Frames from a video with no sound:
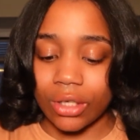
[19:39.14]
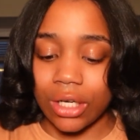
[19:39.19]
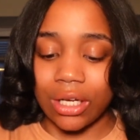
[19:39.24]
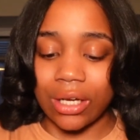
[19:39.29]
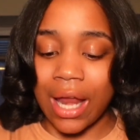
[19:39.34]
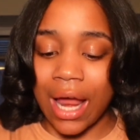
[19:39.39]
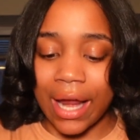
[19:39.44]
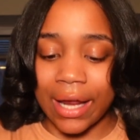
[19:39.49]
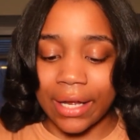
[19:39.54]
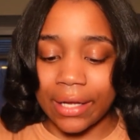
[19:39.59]

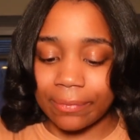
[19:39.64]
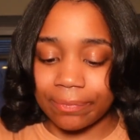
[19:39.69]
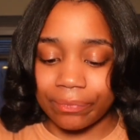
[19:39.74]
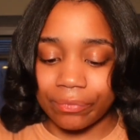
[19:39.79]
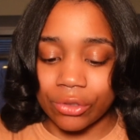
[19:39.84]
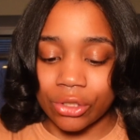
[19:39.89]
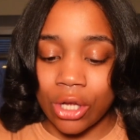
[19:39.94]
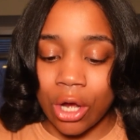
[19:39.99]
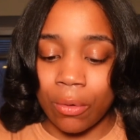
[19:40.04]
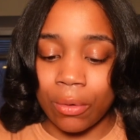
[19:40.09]
like
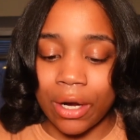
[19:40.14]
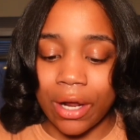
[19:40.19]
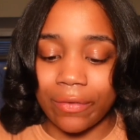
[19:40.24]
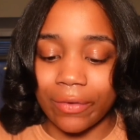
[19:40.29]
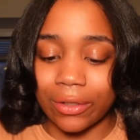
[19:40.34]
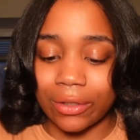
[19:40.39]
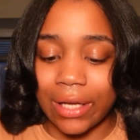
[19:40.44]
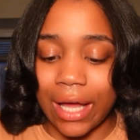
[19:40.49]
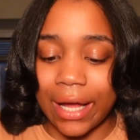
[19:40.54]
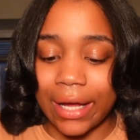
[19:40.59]
or
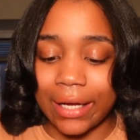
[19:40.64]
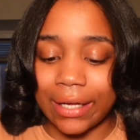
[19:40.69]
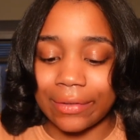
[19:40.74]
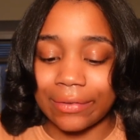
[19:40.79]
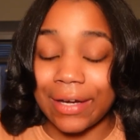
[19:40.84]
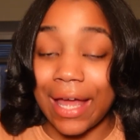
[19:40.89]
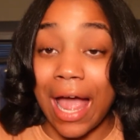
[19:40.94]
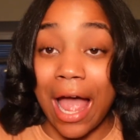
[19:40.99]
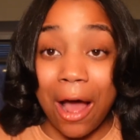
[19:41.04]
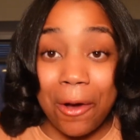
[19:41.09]
whatever. Like
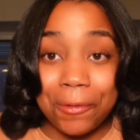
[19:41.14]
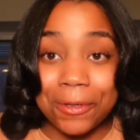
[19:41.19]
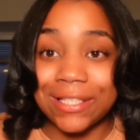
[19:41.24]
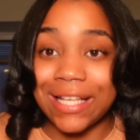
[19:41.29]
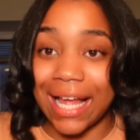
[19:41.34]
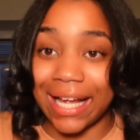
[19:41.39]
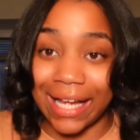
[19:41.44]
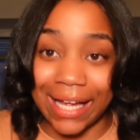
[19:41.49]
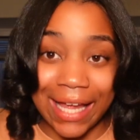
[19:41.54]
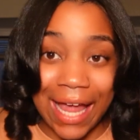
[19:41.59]
now it's
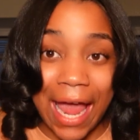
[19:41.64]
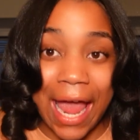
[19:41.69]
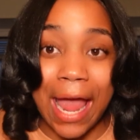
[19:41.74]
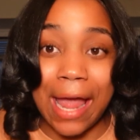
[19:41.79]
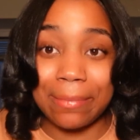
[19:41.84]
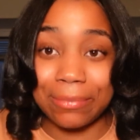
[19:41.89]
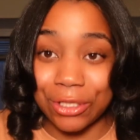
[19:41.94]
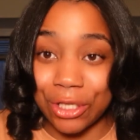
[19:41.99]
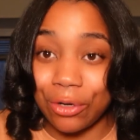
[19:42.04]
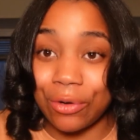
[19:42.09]
like a
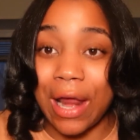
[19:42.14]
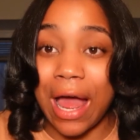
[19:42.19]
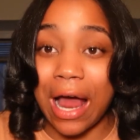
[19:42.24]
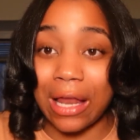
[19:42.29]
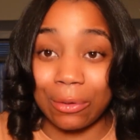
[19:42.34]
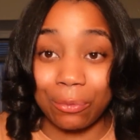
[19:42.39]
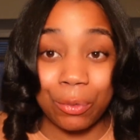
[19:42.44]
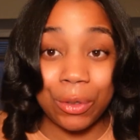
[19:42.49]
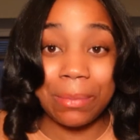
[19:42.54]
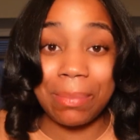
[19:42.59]
game. So
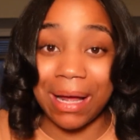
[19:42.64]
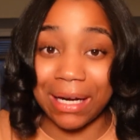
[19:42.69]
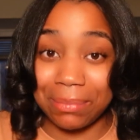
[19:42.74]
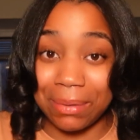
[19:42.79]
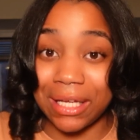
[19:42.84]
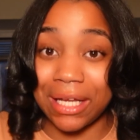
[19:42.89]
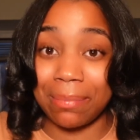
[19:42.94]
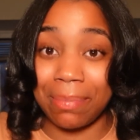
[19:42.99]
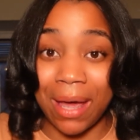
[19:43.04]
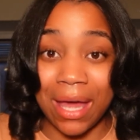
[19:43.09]
now we about to
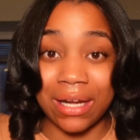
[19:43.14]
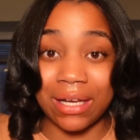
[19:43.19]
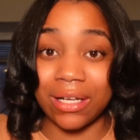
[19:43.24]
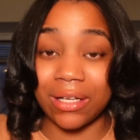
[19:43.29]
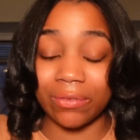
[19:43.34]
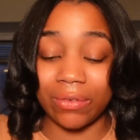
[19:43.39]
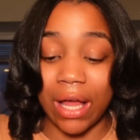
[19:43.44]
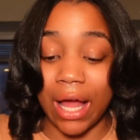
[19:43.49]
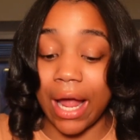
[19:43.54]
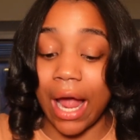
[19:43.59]
be
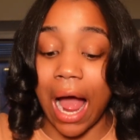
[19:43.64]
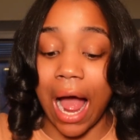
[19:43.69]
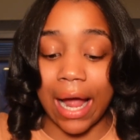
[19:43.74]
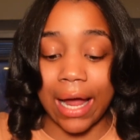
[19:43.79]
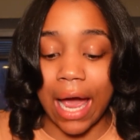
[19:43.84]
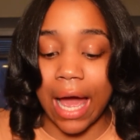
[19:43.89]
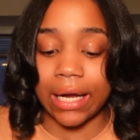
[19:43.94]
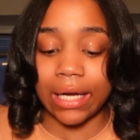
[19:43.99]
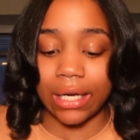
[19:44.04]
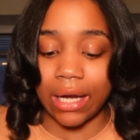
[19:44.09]
competitive. Like I
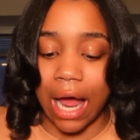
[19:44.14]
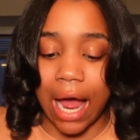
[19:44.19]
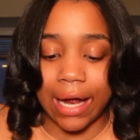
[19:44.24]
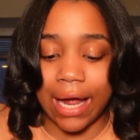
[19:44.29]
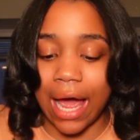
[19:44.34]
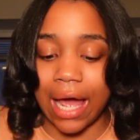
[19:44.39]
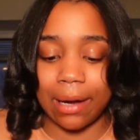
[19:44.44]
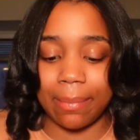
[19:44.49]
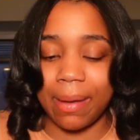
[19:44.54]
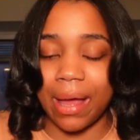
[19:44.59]
gotta I
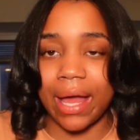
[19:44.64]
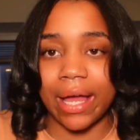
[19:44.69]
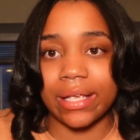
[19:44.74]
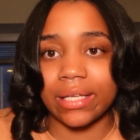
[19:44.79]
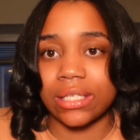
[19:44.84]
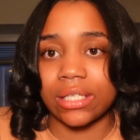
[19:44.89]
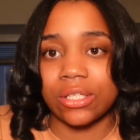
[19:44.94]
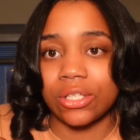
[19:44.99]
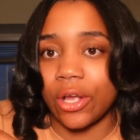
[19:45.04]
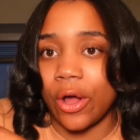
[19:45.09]
gotta
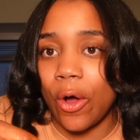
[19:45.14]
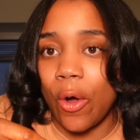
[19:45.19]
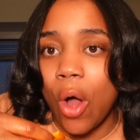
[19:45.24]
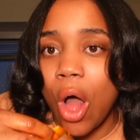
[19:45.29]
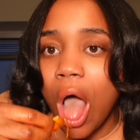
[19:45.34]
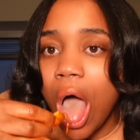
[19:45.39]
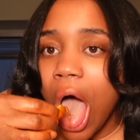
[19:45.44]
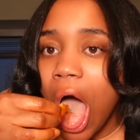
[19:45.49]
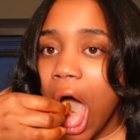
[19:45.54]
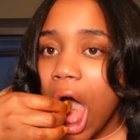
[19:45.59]
pass. So
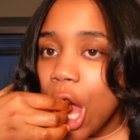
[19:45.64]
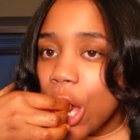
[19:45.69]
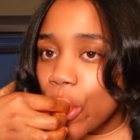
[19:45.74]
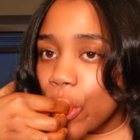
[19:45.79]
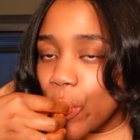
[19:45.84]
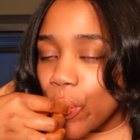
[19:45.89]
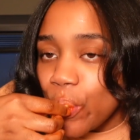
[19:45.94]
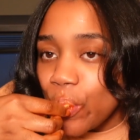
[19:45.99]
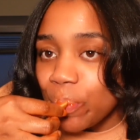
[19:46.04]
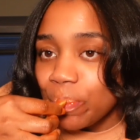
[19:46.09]

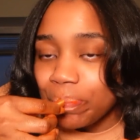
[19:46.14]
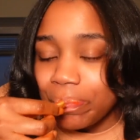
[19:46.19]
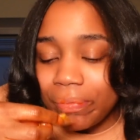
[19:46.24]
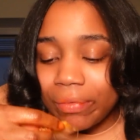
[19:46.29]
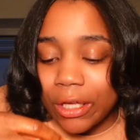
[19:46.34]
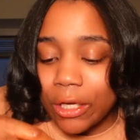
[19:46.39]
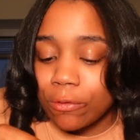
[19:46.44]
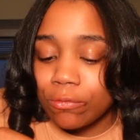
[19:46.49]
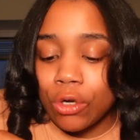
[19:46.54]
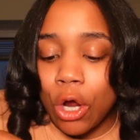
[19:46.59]

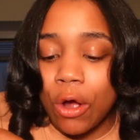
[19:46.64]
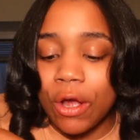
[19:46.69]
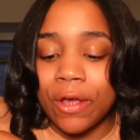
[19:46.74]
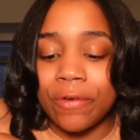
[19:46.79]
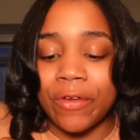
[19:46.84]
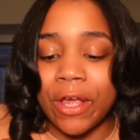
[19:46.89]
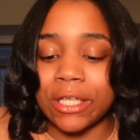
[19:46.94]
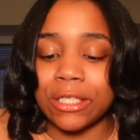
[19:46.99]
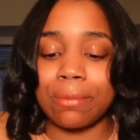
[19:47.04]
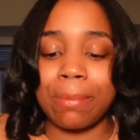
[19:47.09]
no
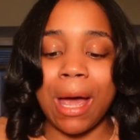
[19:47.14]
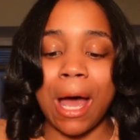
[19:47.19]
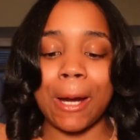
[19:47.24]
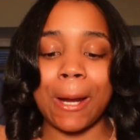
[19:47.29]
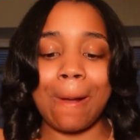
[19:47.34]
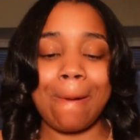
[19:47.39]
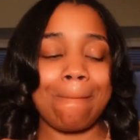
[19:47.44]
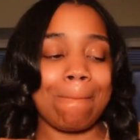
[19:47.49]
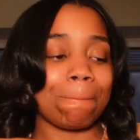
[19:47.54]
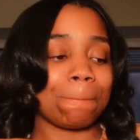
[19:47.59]
ifs, ands about
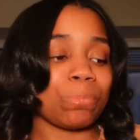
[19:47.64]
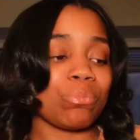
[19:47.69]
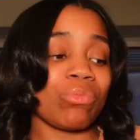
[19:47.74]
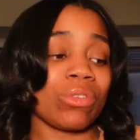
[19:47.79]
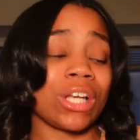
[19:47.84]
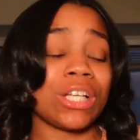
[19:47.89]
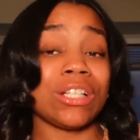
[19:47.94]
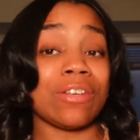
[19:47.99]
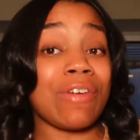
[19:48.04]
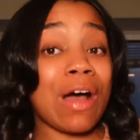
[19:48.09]
it.
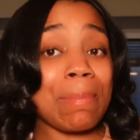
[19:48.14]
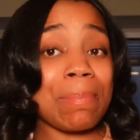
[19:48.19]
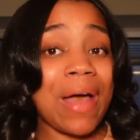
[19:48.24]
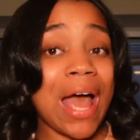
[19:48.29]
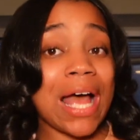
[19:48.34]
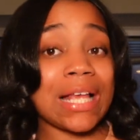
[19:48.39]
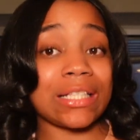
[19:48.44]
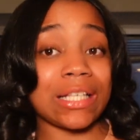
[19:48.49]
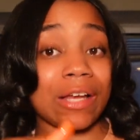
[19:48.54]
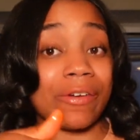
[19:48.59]
Because if I
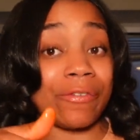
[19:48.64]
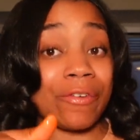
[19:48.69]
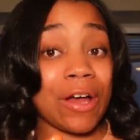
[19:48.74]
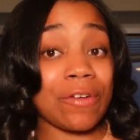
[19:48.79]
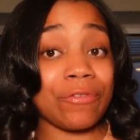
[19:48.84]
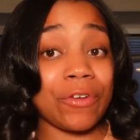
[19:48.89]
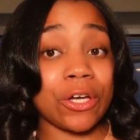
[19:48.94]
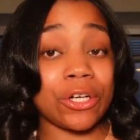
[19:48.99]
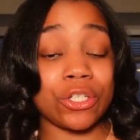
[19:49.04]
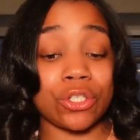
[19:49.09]
pass, if
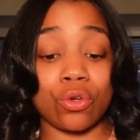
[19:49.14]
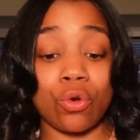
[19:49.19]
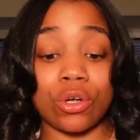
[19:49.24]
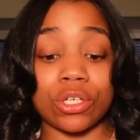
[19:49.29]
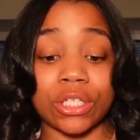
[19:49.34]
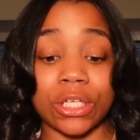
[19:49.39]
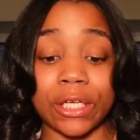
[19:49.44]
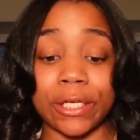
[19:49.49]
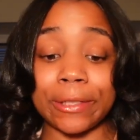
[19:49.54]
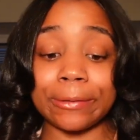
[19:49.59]
I fail this
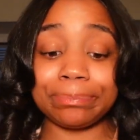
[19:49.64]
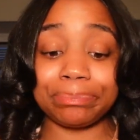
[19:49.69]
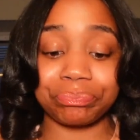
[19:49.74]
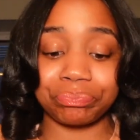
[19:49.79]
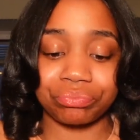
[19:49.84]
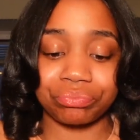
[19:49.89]
course again,